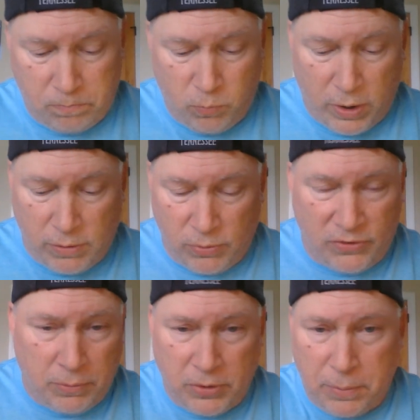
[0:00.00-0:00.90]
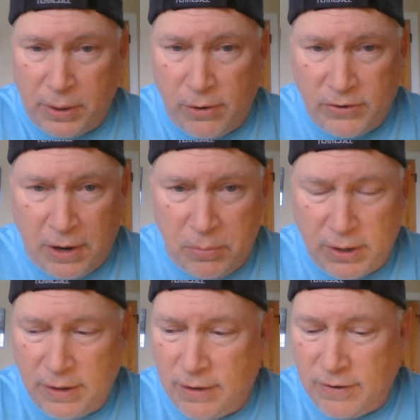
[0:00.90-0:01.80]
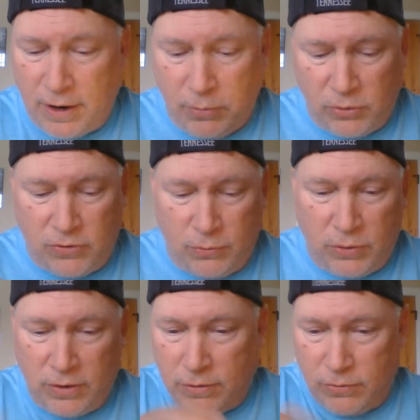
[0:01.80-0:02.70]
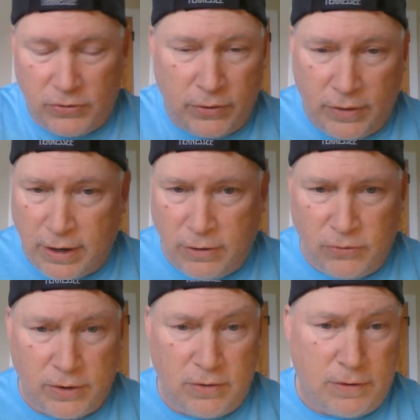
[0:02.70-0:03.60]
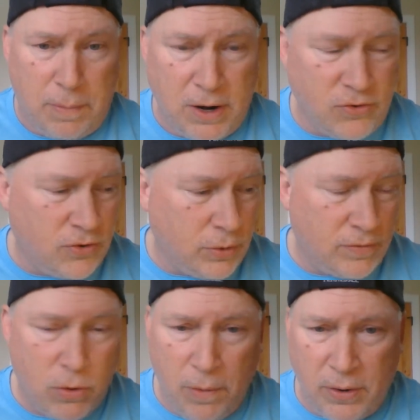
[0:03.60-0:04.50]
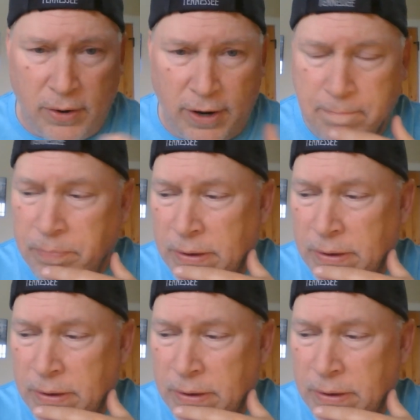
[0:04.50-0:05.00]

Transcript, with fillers: what resembled a player's handbook in that time, which there's like usually just a page or two of equipment on it,